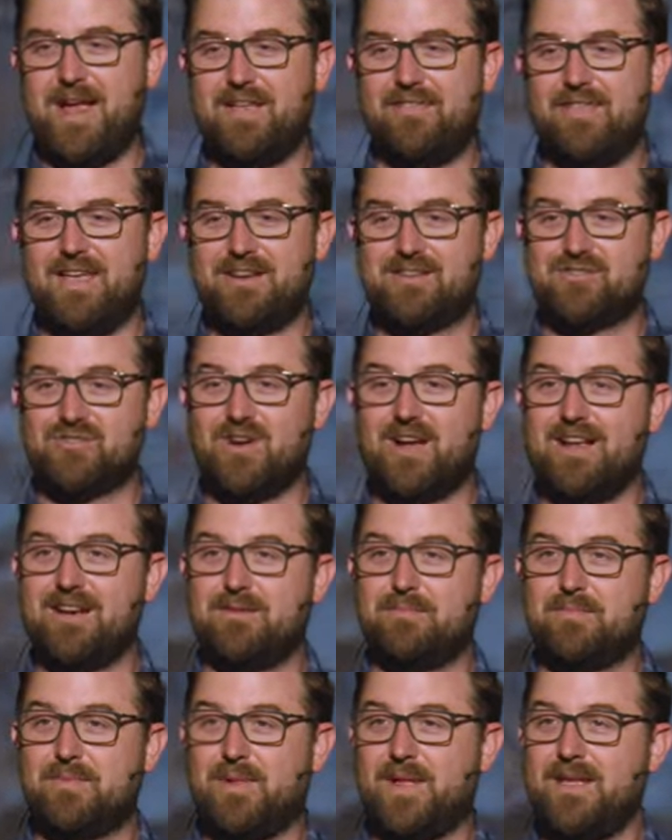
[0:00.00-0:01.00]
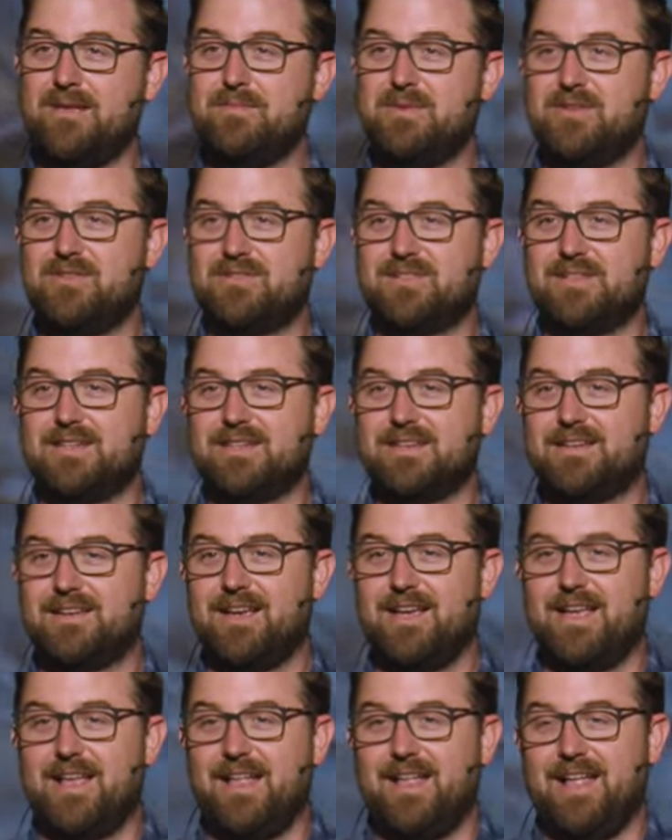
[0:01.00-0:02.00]
and they try to play music.
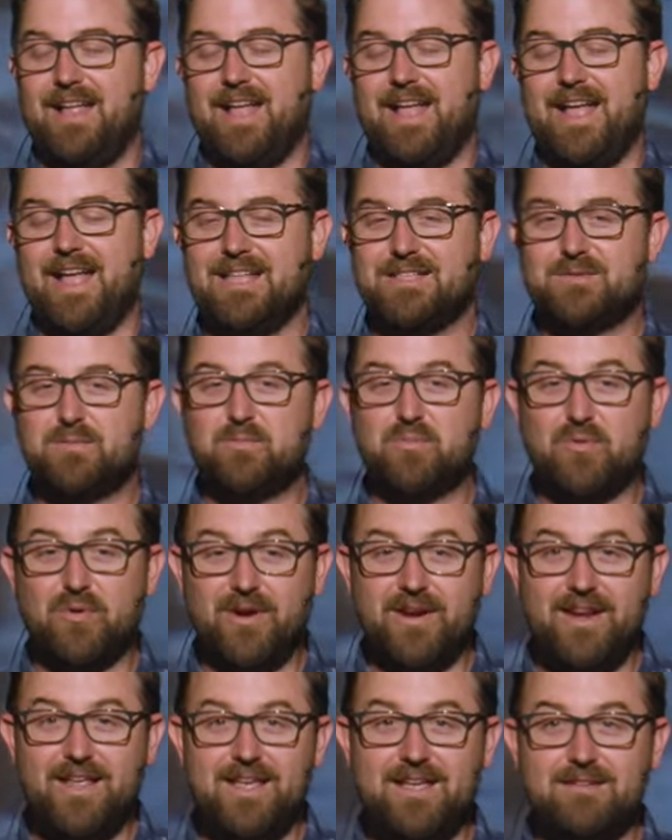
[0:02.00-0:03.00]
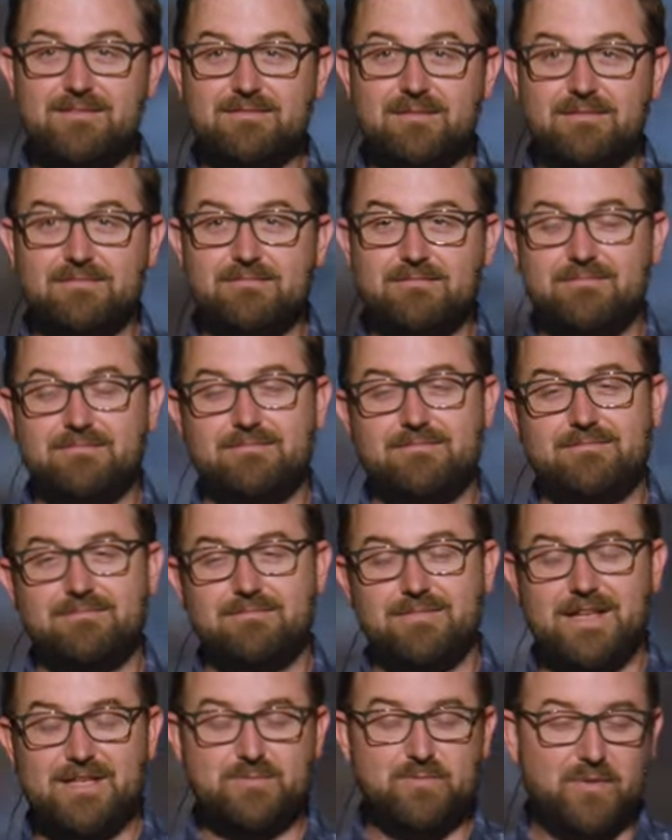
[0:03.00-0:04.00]
It's pretty
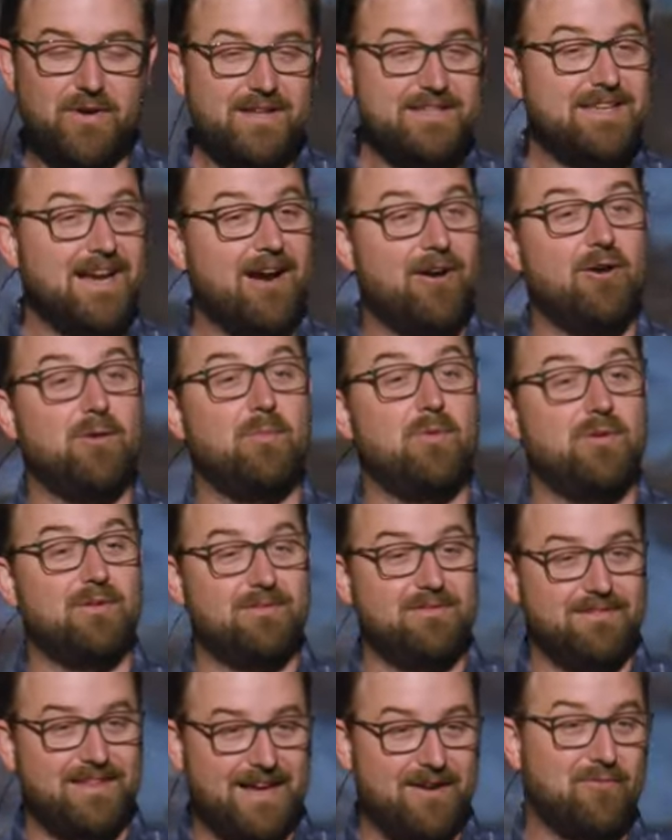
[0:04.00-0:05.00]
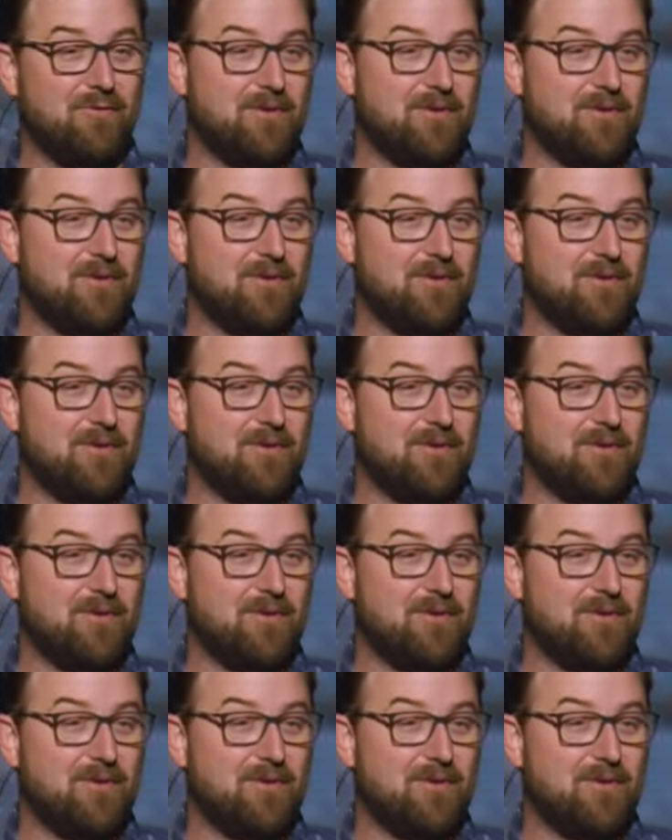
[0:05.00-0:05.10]
it's pretty terrible. Like